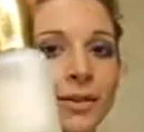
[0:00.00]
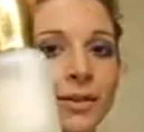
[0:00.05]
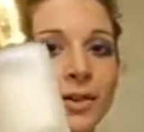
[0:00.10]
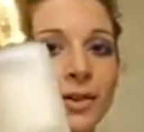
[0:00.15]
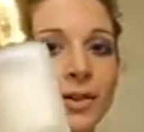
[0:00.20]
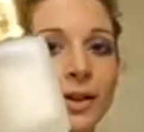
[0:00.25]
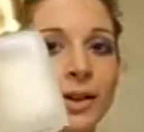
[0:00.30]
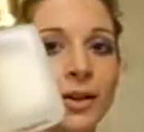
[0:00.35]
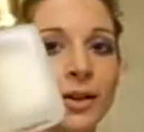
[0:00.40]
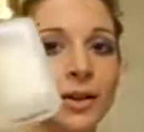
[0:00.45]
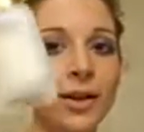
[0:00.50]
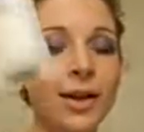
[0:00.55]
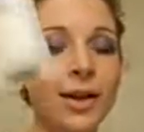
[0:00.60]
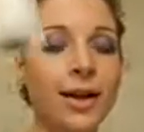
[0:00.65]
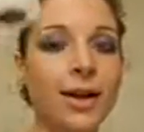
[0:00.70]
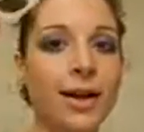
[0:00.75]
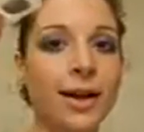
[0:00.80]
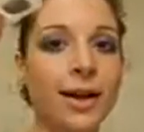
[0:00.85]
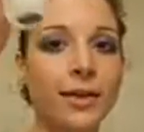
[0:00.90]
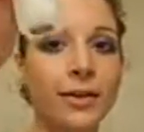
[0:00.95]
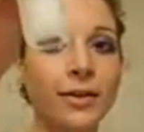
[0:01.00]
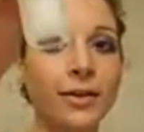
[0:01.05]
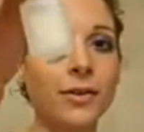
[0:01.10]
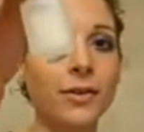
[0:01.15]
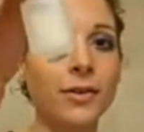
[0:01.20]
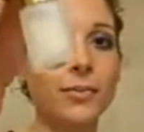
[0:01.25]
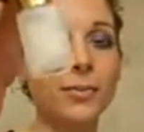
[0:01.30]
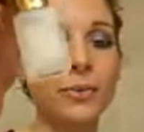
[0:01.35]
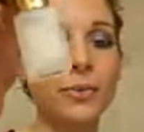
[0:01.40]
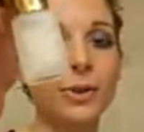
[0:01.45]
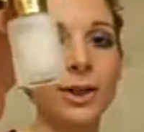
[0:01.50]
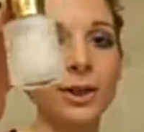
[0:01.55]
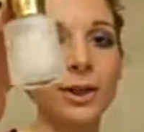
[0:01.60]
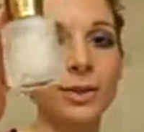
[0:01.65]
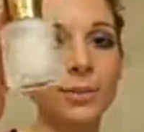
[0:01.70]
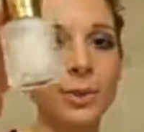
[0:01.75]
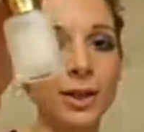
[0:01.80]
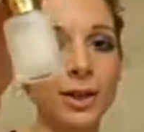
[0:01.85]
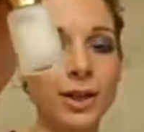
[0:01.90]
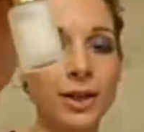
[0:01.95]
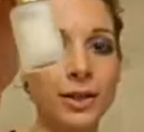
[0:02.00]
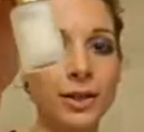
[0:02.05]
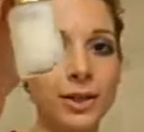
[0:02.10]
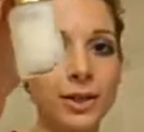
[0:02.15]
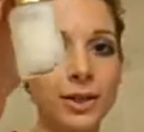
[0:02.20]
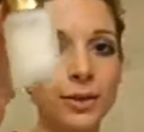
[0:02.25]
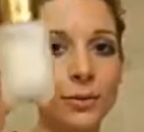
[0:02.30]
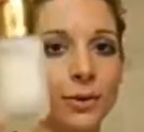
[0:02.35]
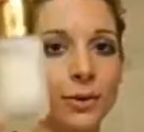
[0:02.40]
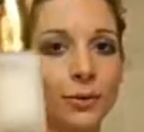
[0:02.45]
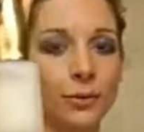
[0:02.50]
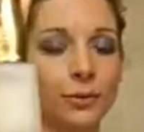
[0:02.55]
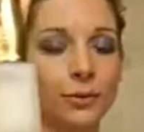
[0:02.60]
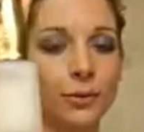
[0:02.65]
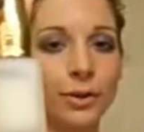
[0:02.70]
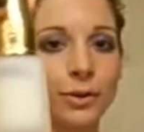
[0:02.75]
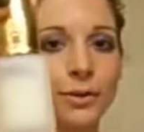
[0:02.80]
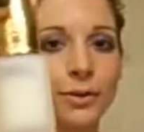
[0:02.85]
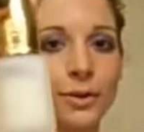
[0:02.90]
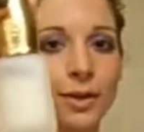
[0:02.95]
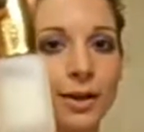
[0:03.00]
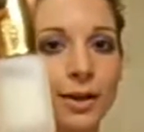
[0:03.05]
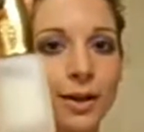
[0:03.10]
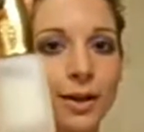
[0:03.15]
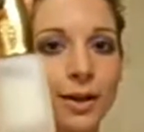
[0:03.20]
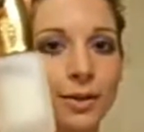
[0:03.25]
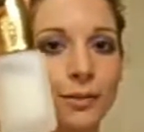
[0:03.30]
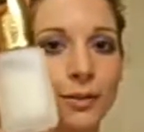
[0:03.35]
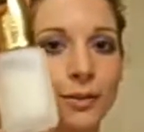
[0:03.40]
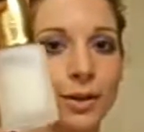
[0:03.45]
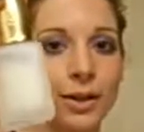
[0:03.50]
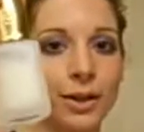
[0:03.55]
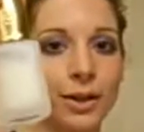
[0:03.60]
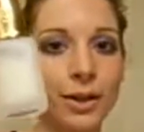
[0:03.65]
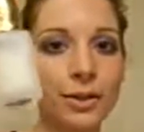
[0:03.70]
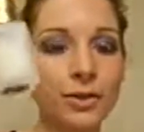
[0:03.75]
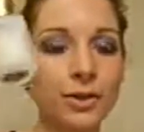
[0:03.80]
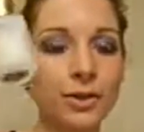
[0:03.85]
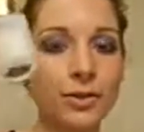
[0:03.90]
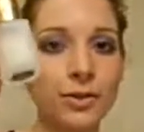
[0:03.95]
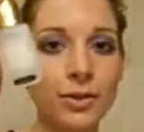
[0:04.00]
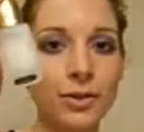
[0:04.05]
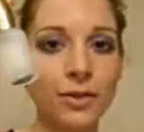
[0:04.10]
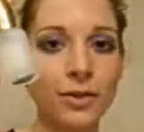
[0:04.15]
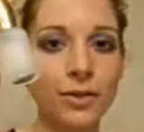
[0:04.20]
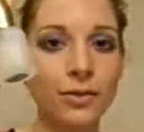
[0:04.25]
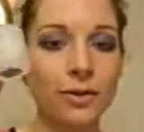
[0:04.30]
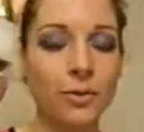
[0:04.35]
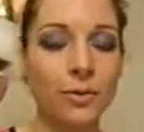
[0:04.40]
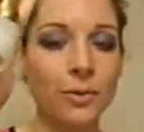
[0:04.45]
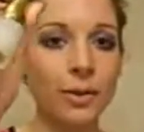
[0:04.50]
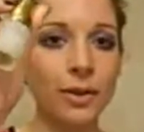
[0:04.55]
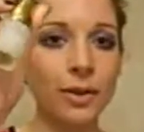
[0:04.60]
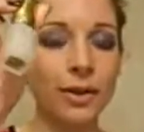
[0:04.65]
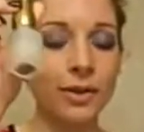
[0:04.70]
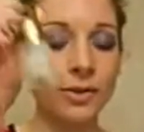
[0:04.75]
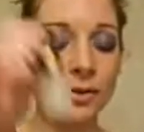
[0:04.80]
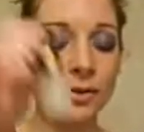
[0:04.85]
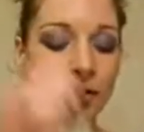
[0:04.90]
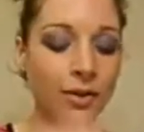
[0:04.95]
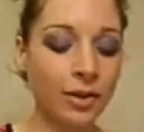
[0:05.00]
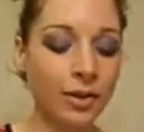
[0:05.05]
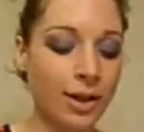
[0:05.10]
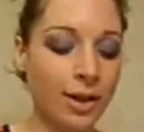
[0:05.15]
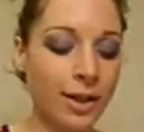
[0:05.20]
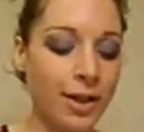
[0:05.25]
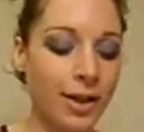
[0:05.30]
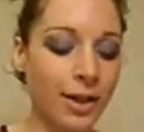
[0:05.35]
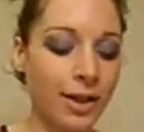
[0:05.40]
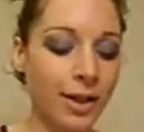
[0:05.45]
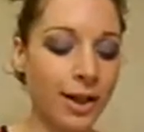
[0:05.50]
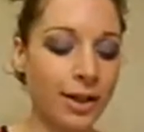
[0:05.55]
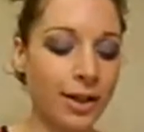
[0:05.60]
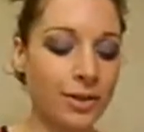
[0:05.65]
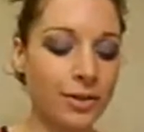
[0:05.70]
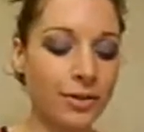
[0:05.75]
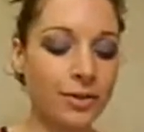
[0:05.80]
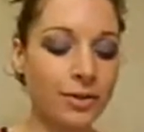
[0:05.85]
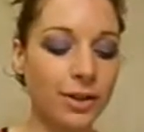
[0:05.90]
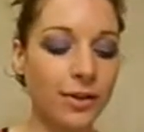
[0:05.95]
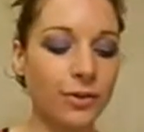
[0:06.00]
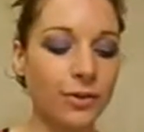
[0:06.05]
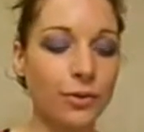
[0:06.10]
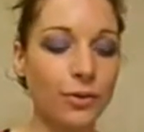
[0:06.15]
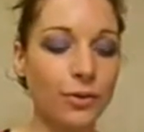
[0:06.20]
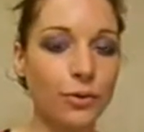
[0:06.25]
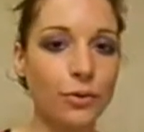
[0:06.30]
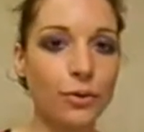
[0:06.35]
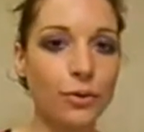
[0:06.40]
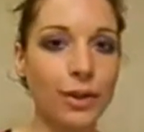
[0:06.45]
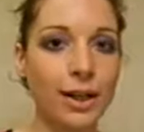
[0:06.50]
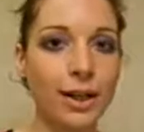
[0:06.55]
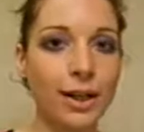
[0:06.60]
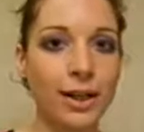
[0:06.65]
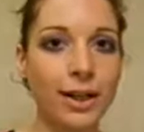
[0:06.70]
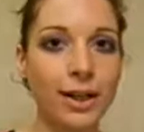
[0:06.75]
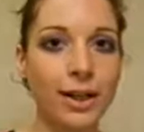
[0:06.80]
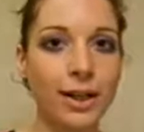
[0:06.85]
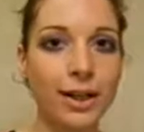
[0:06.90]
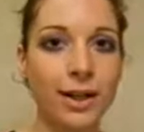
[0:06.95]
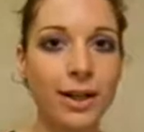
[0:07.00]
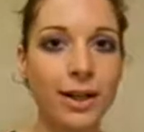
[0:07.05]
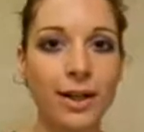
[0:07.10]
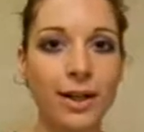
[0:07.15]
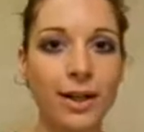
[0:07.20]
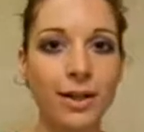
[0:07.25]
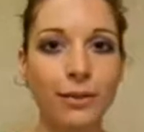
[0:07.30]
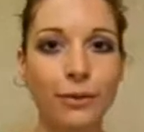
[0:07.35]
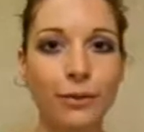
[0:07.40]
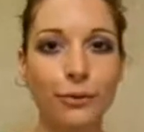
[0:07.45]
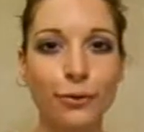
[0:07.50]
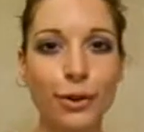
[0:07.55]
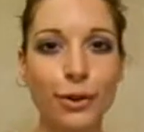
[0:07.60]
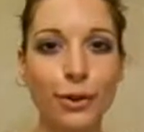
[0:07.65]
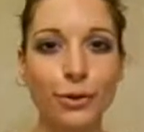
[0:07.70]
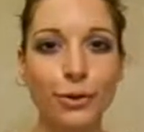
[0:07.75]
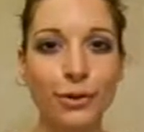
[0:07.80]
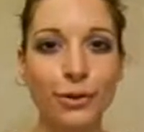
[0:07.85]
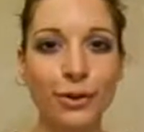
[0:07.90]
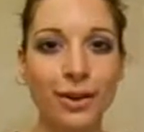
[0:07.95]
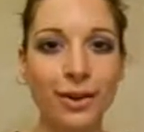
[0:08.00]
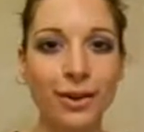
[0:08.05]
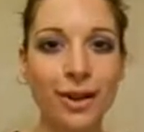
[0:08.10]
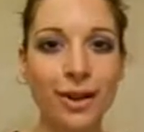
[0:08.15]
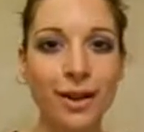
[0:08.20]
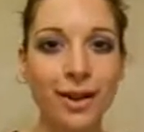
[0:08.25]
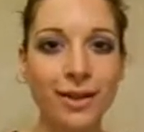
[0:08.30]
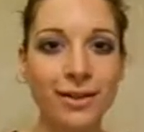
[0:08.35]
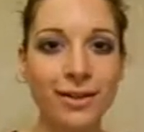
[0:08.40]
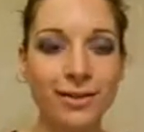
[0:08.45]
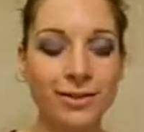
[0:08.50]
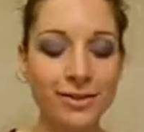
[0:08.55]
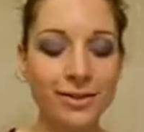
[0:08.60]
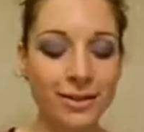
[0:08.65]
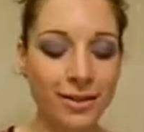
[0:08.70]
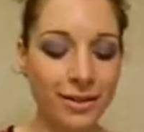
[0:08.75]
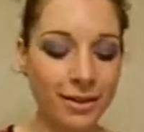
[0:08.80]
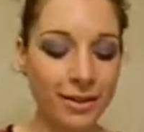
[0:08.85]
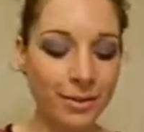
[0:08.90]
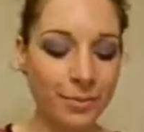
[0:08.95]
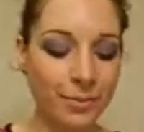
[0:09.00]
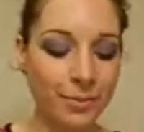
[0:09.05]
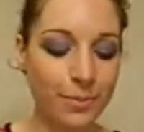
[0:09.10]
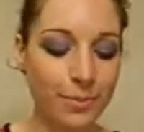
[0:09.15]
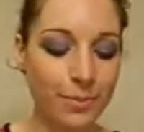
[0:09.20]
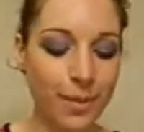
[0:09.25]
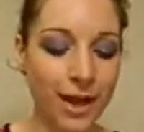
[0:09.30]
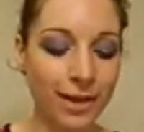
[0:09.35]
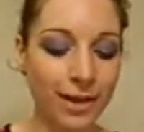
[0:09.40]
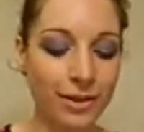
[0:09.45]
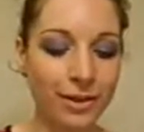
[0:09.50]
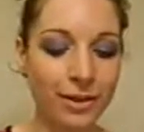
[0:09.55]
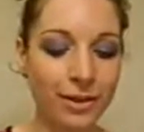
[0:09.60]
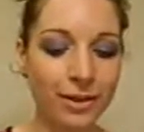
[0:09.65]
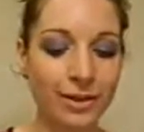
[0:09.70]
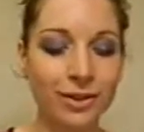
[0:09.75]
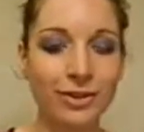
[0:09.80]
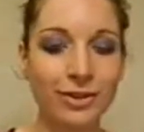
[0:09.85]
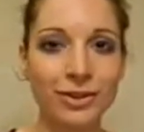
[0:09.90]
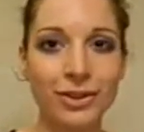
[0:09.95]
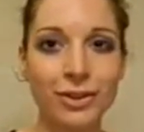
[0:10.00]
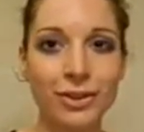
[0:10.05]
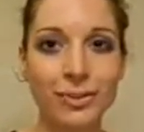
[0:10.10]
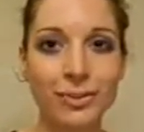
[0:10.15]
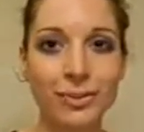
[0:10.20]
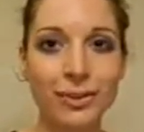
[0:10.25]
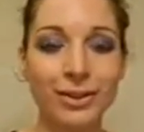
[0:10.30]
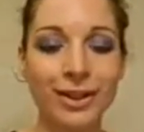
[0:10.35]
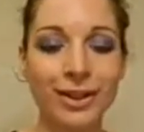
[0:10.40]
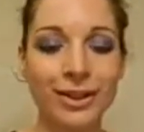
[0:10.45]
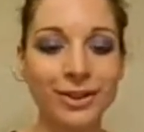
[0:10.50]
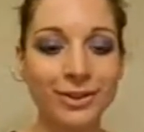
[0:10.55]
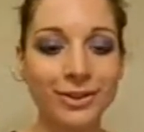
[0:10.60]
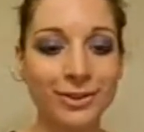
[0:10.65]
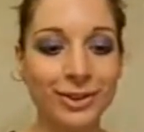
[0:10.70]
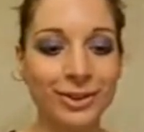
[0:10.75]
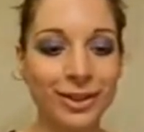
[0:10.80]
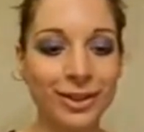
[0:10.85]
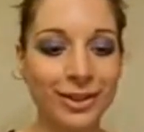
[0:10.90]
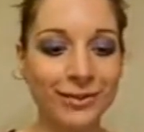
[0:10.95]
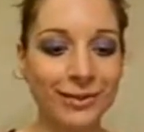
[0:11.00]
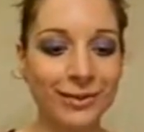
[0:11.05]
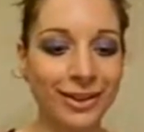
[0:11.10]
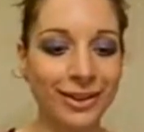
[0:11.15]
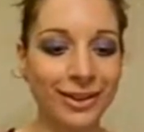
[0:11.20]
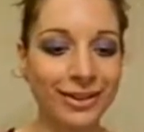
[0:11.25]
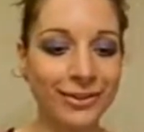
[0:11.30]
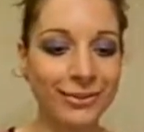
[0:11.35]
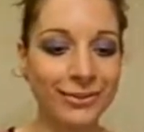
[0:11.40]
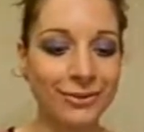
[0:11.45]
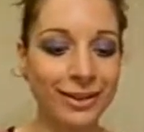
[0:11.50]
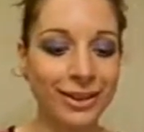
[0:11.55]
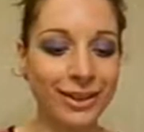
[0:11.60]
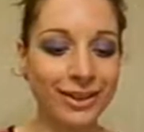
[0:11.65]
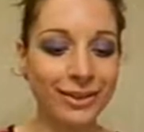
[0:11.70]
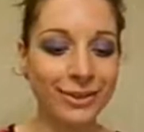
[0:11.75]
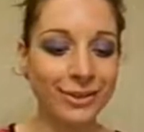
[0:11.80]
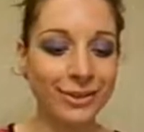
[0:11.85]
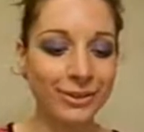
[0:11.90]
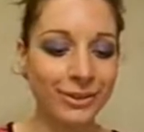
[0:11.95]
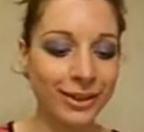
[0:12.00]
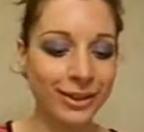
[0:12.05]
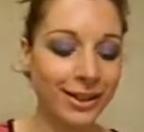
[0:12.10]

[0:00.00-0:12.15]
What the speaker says: ago. And this is brilliant because even a frosty nail varnish, as soon as you put this on, it just gives a really frozen, icy, matte look to your polish, which I think is really cool.